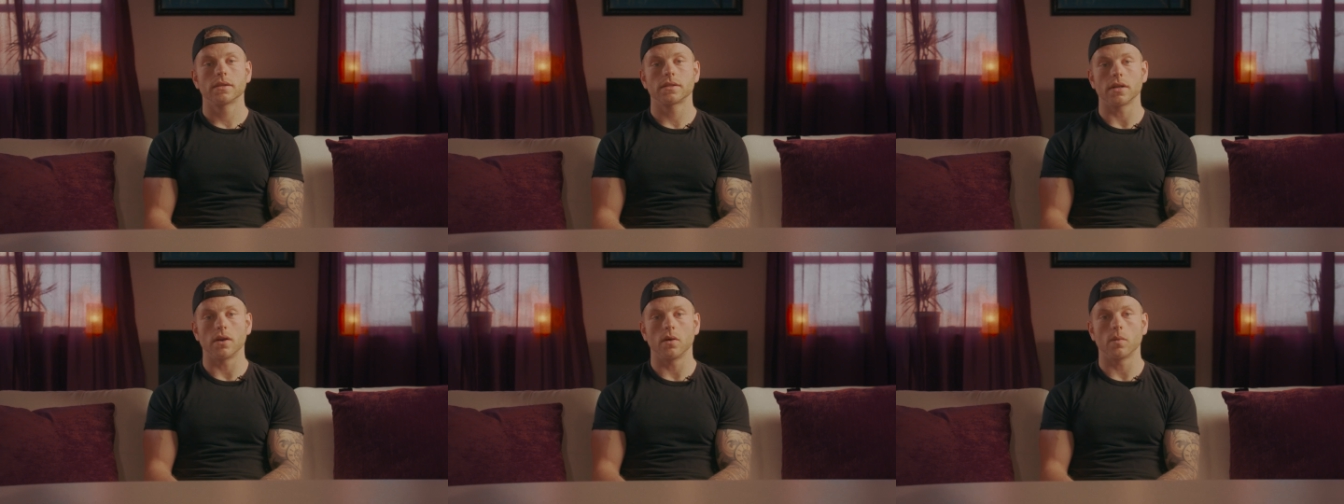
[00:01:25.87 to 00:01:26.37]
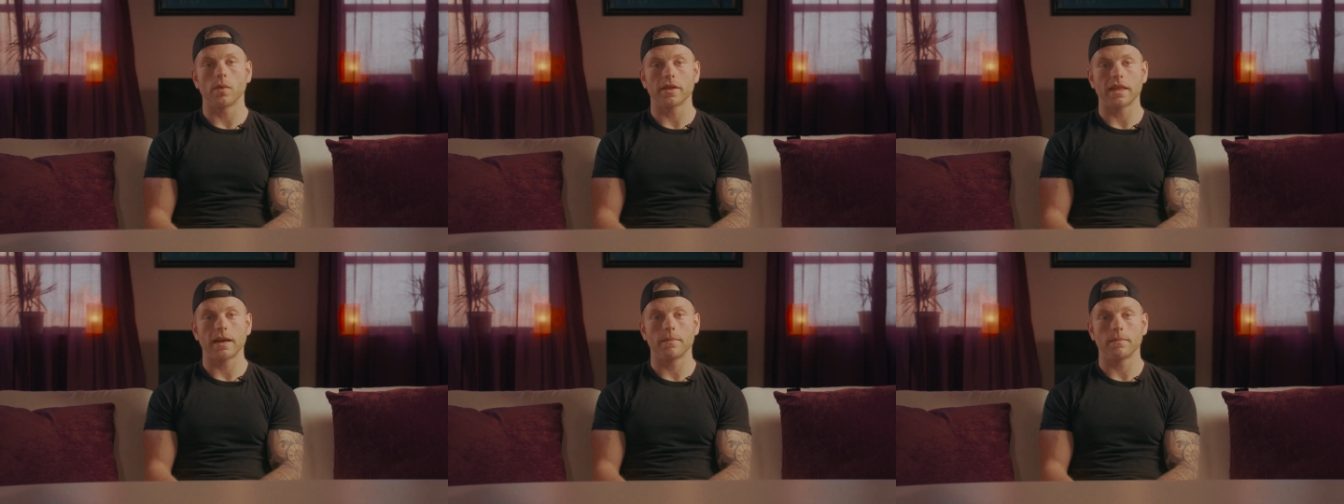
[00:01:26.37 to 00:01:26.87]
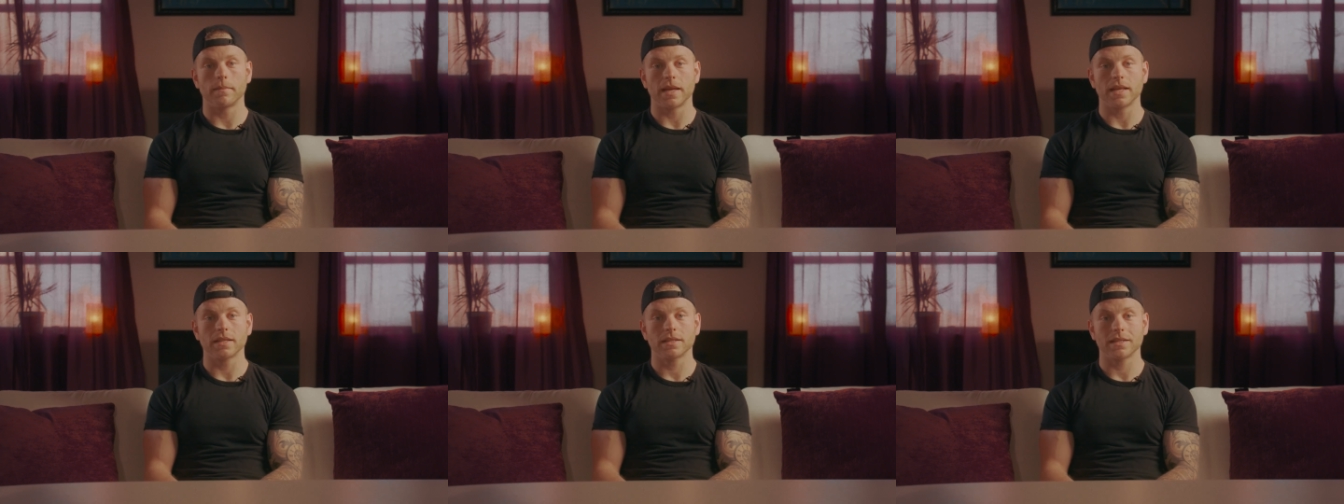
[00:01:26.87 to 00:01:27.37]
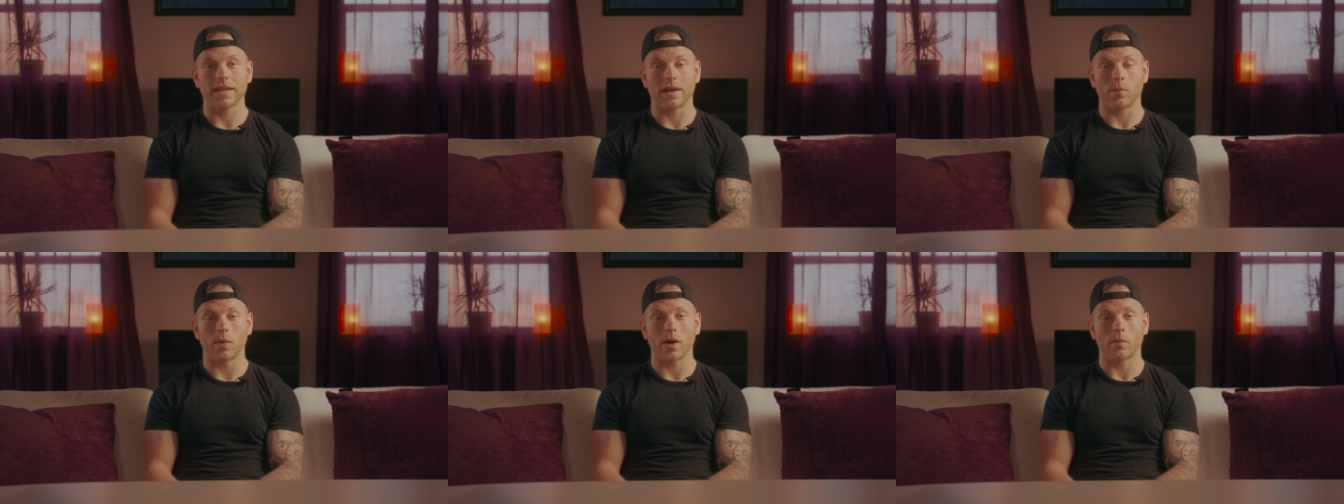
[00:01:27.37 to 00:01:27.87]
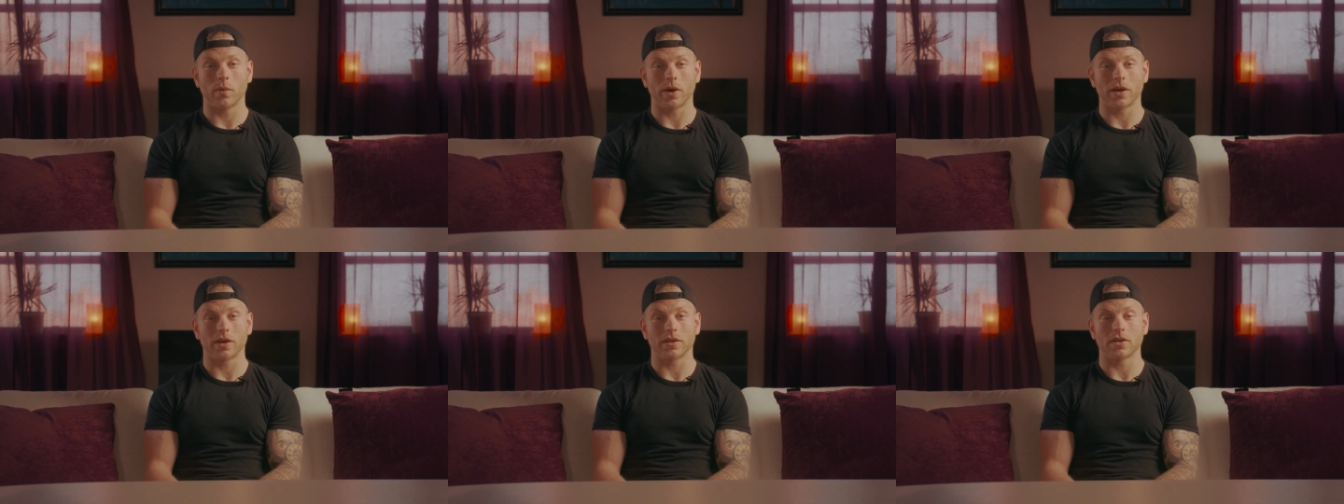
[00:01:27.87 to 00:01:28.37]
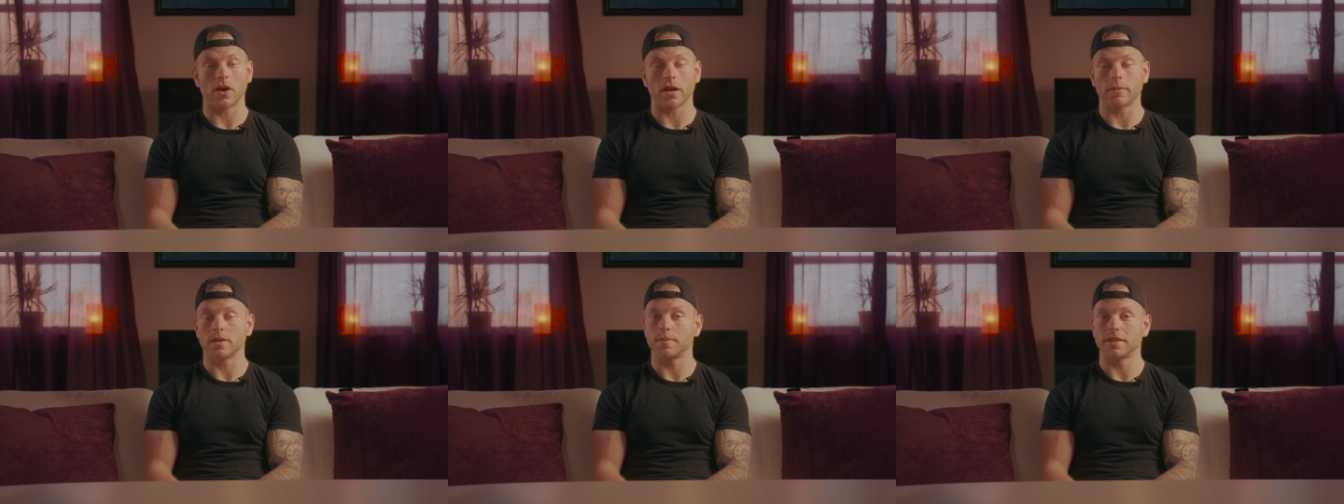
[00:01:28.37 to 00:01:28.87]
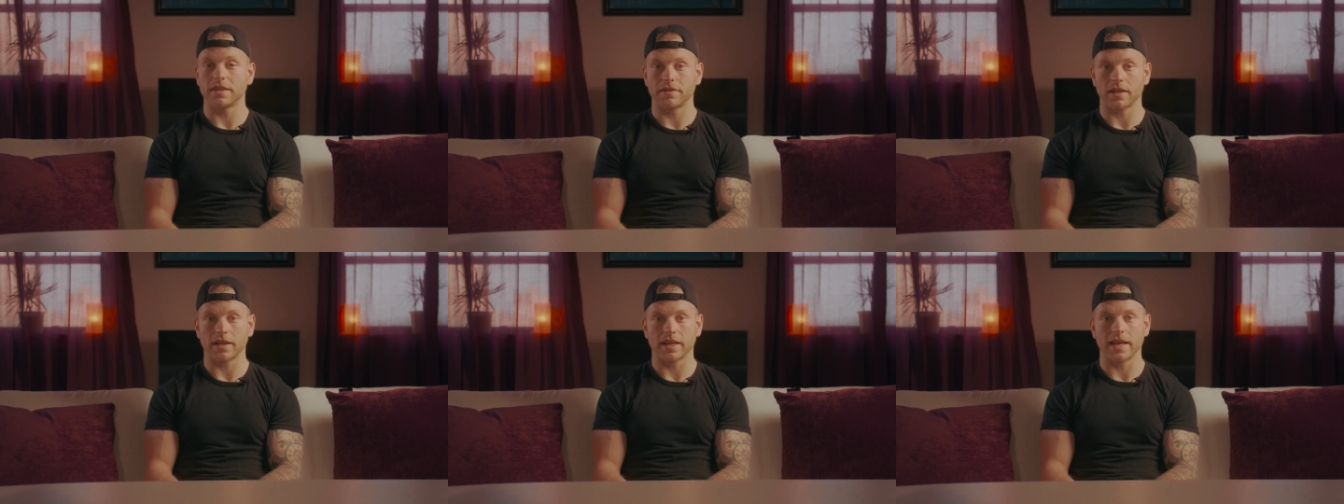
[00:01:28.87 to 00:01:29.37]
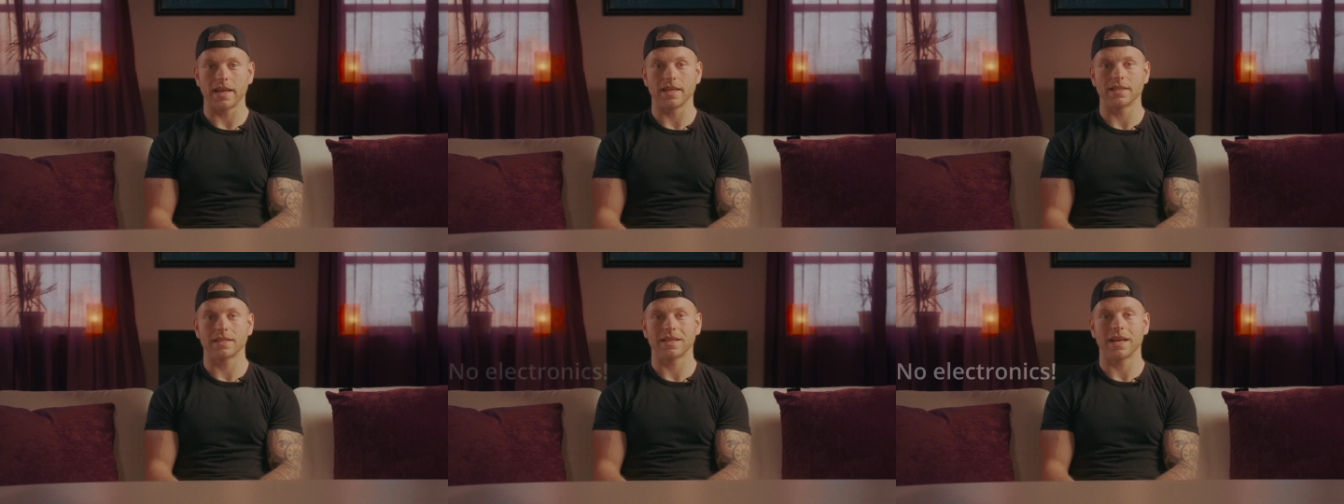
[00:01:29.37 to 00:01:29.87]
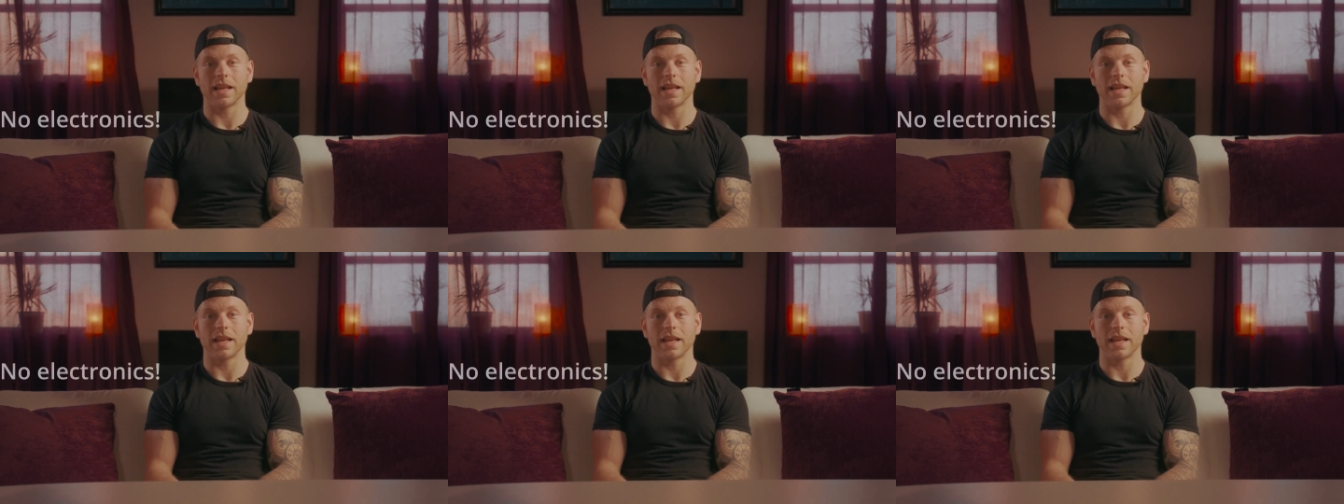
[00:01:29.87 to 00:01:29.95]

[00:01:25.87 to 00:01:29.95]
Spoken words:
So, what that means and what we're talking about specifically is